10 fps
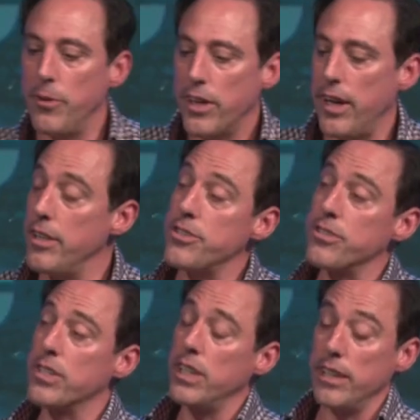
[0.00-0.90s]

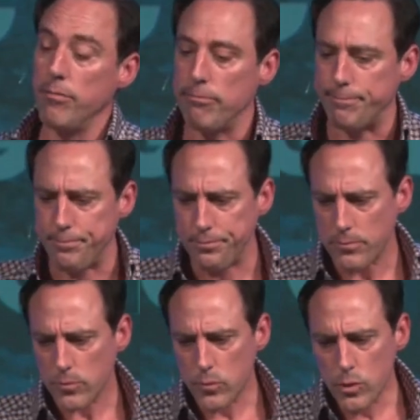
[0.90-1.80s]
Communication's key.
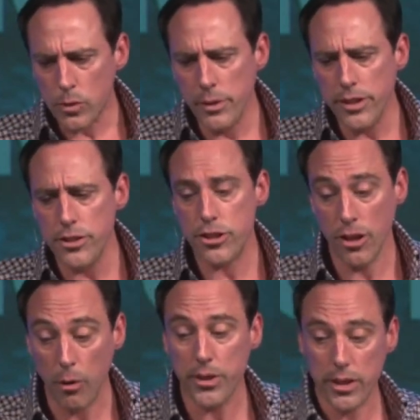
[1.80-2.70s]
We need to
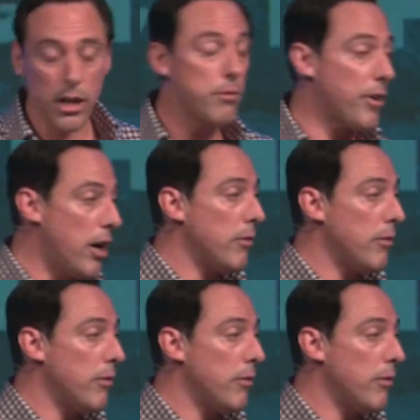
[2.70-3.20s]
show the love